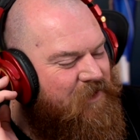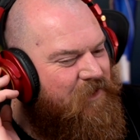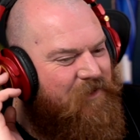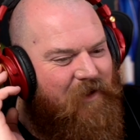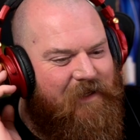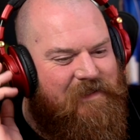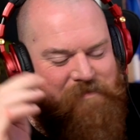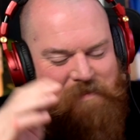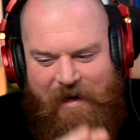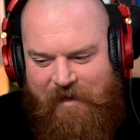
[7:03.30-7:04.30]
you
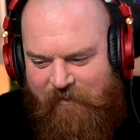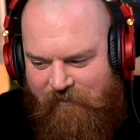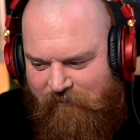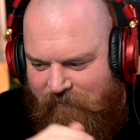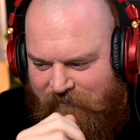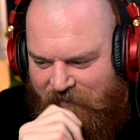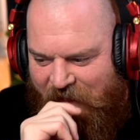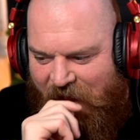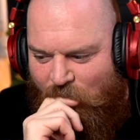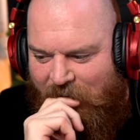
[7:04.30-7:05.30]
explain it
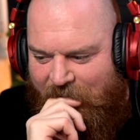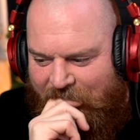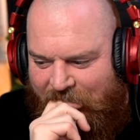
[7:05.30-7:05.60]
that way,